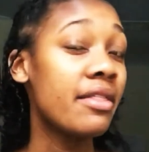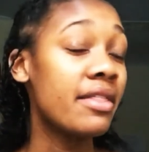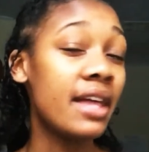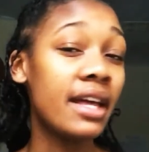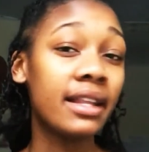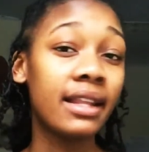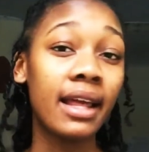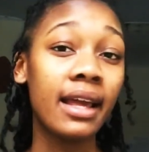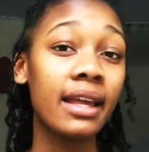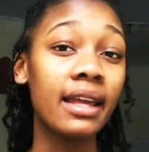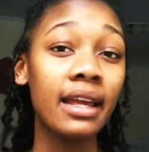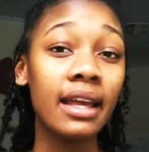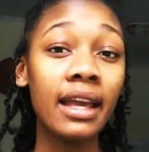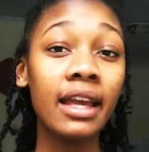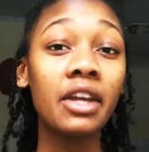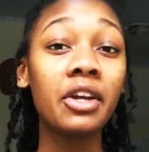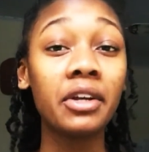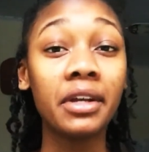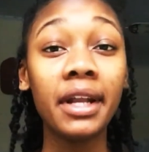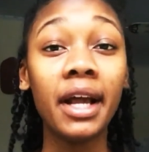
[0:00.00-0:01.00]
then like
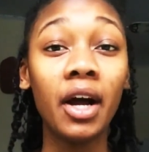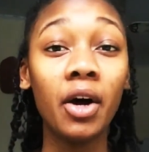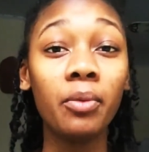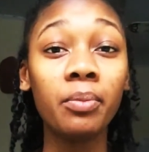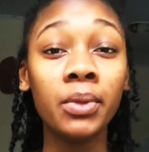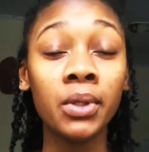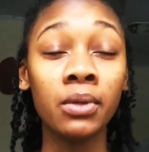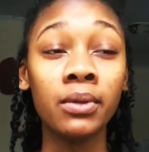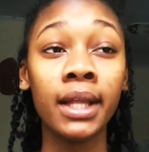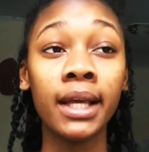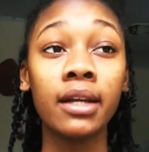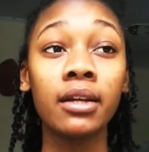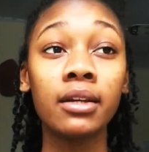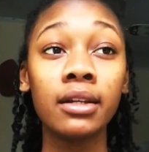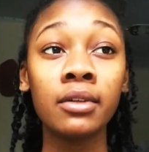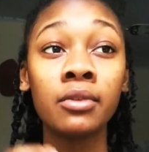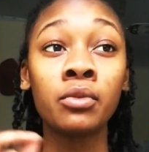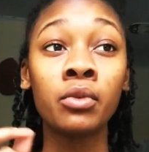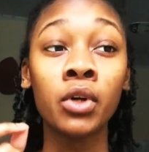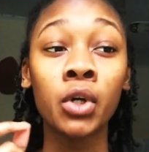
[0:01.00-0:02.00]
it could help you, like
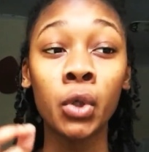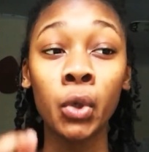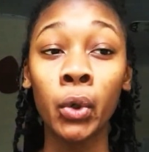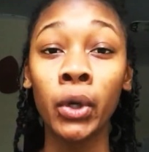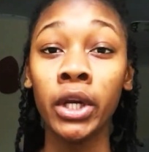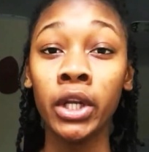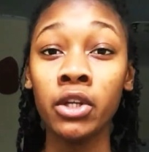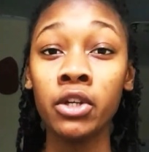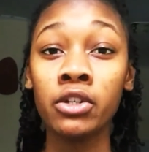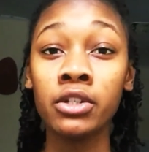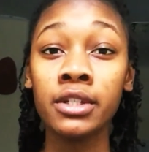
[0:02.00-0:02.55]
recording